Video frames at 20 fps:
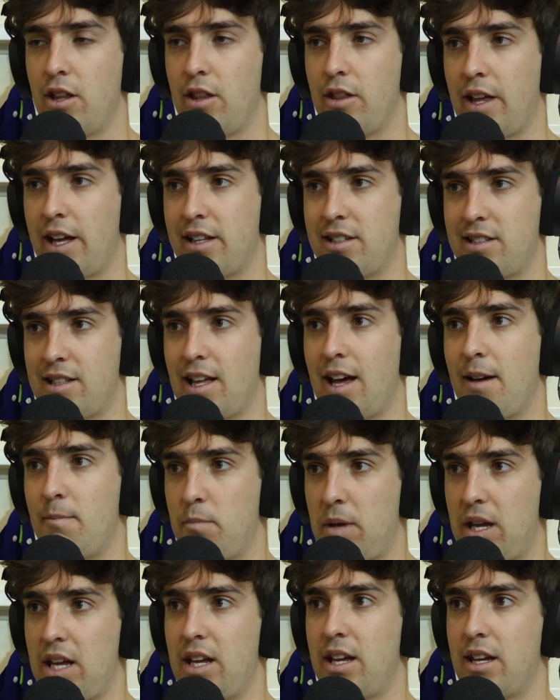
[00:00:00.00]
That's that
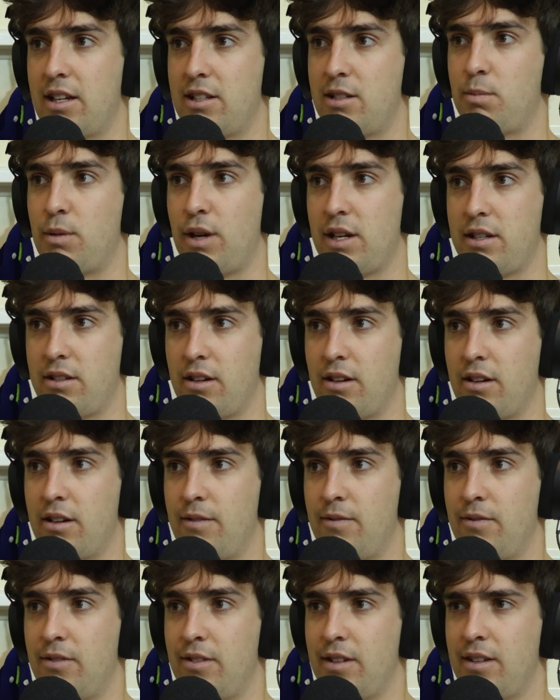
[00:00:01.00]
me espresso.
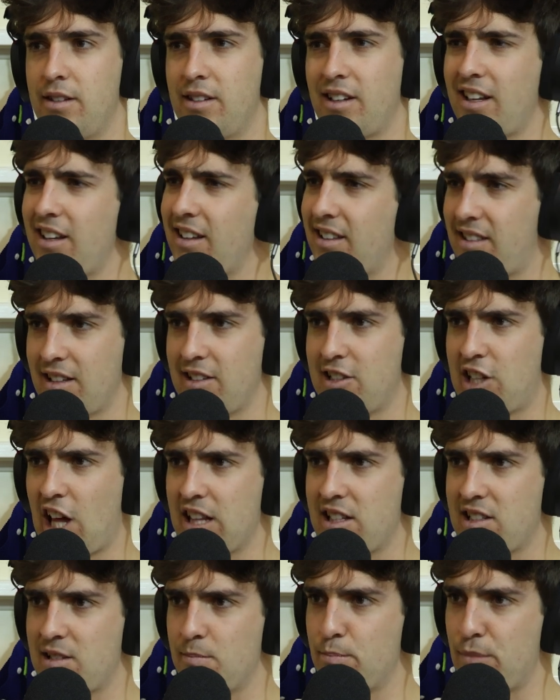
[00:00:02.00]
Can you?
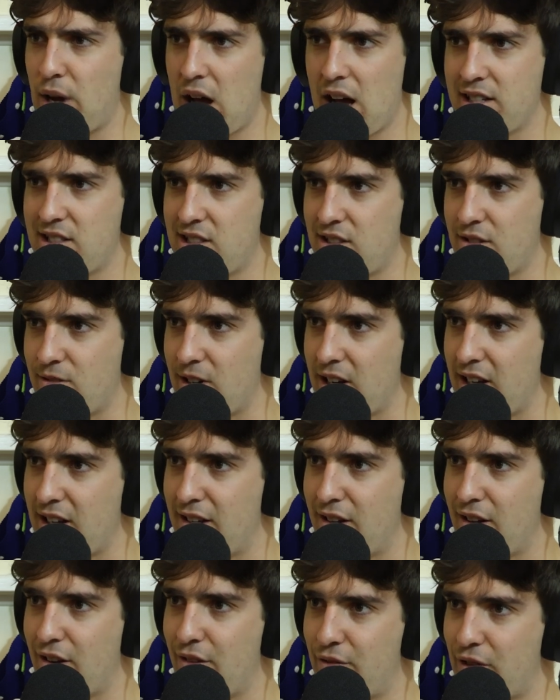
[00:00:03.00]
That's
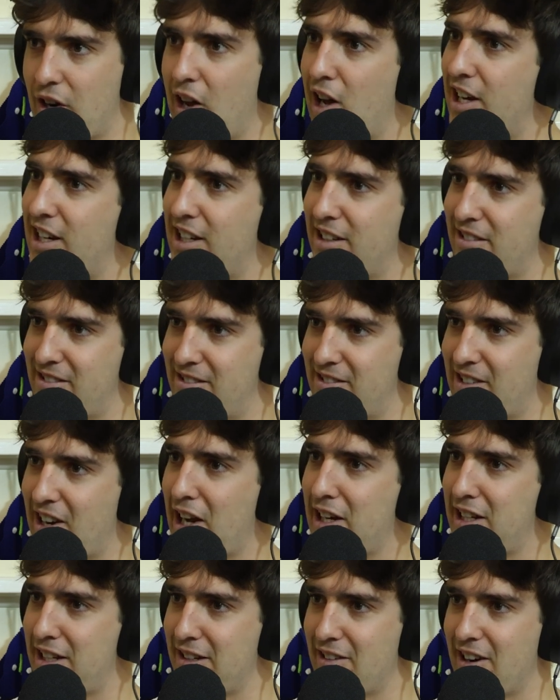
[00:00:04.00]
mastery of writing
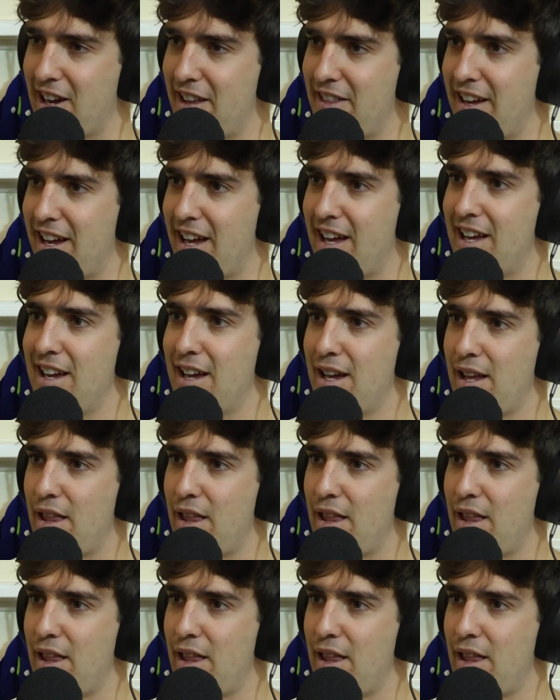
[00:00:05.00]
right there.